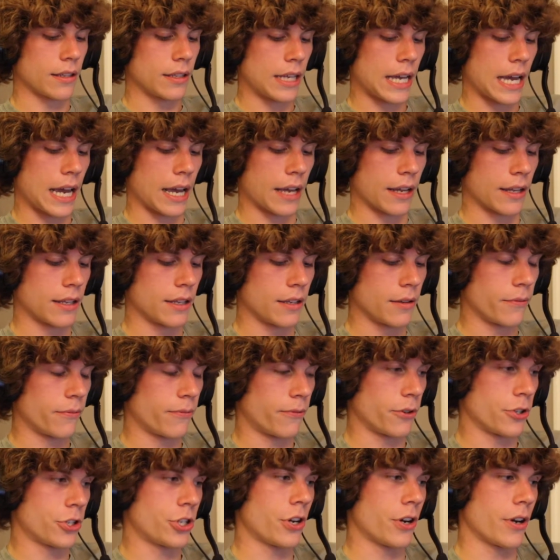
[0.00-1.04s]
Yeah.
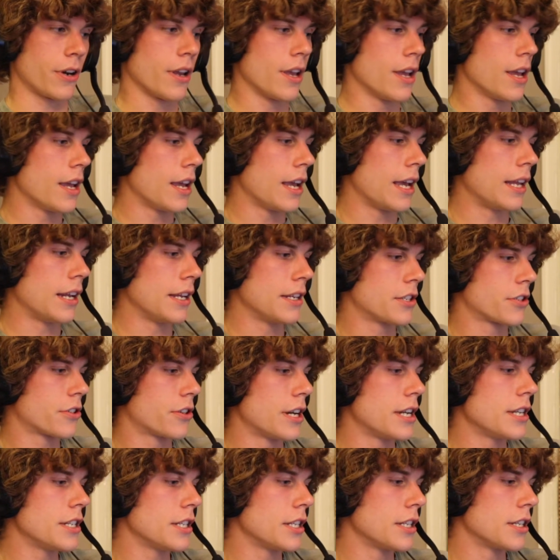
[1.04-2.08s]
For sure. And it's
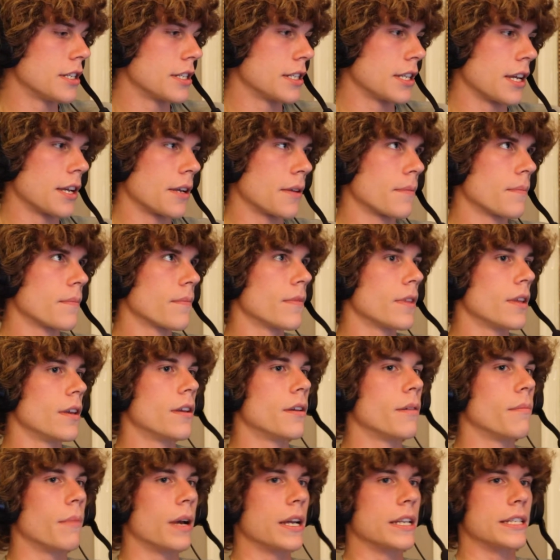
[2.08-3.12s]
crazy because like,
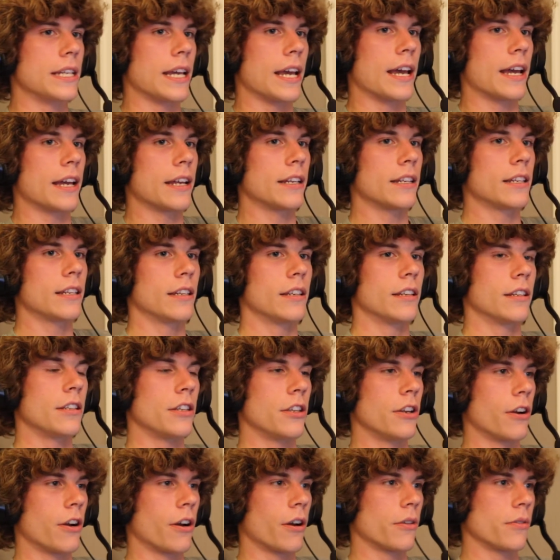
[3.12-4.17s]
my dad,
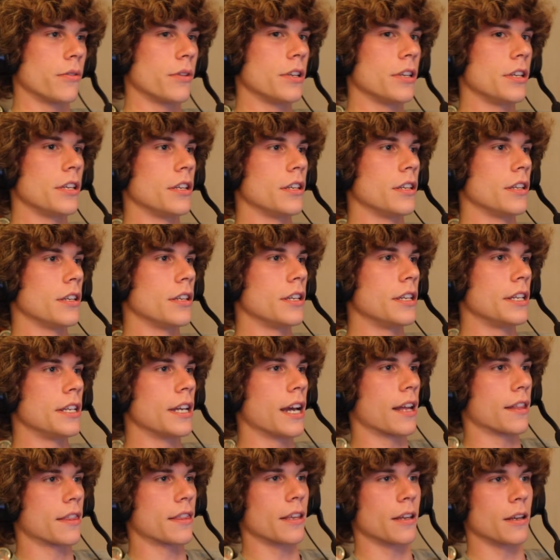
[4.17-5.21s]
you know how he
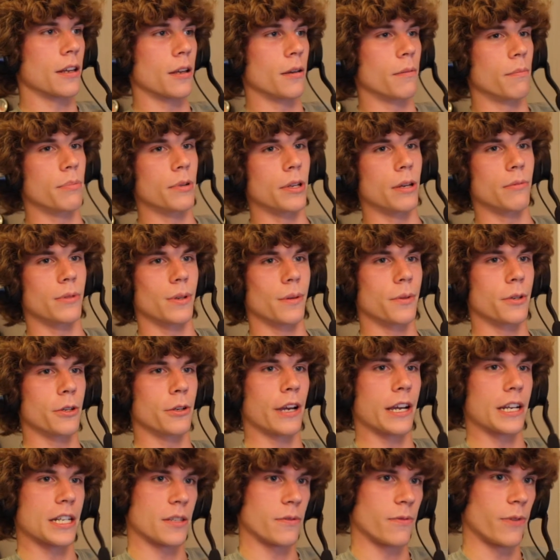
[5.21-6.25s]
got the
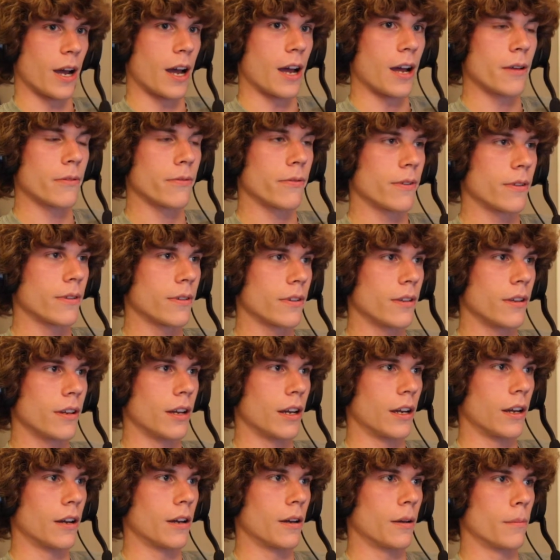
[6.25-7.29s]
BMW X5?
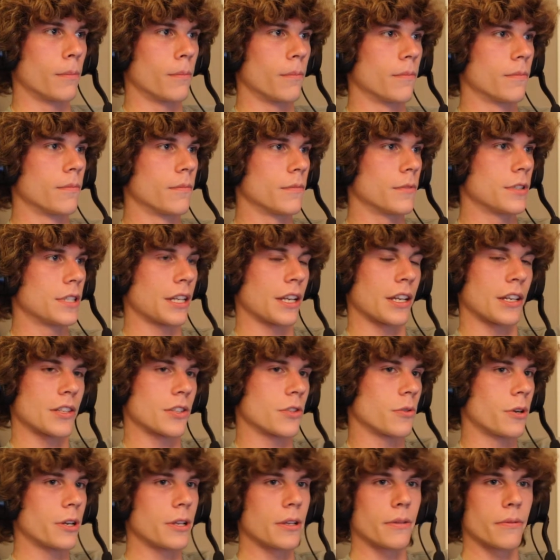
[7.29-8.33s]
It's like a
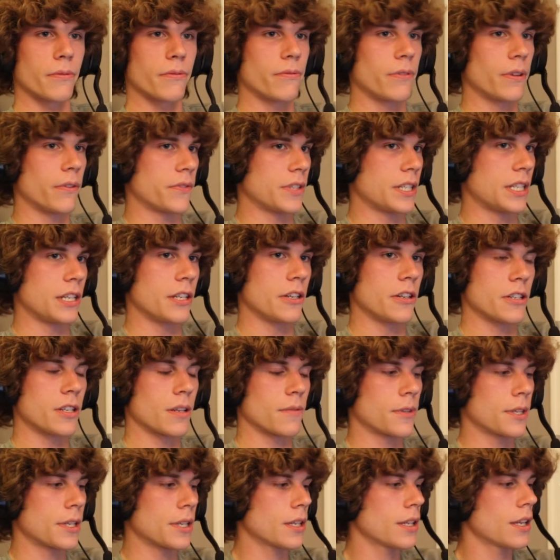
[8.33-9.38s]
2015 or
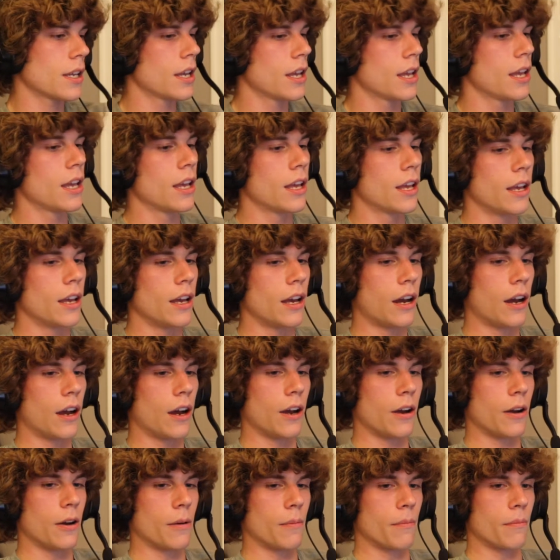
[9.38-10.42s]
something.
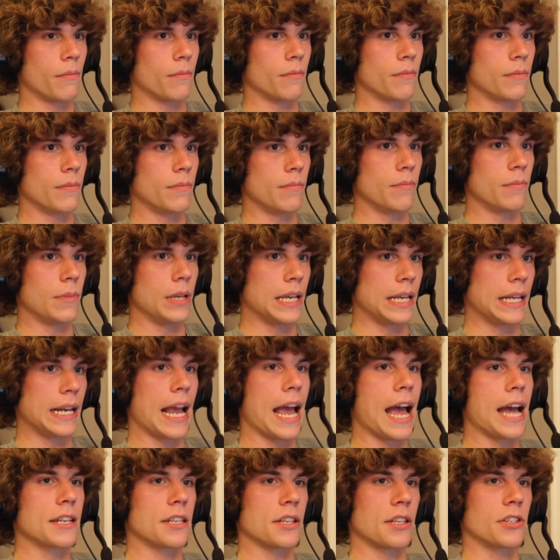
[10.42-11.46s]
It
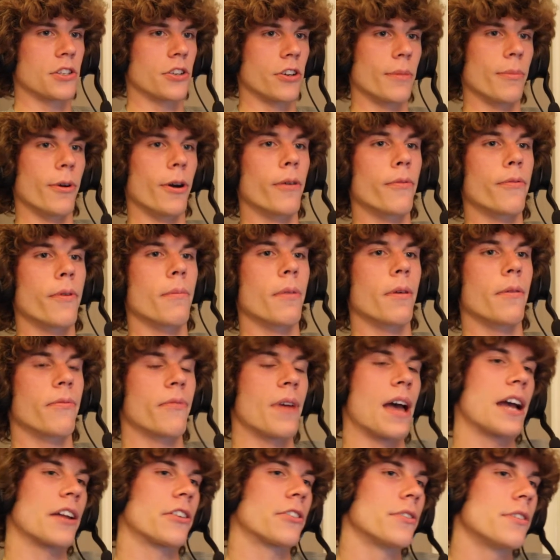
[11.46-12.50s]
has a turbo from the
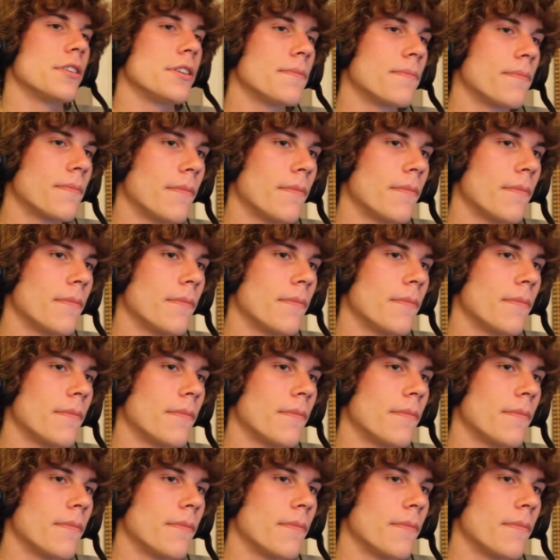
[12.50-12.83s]
factory,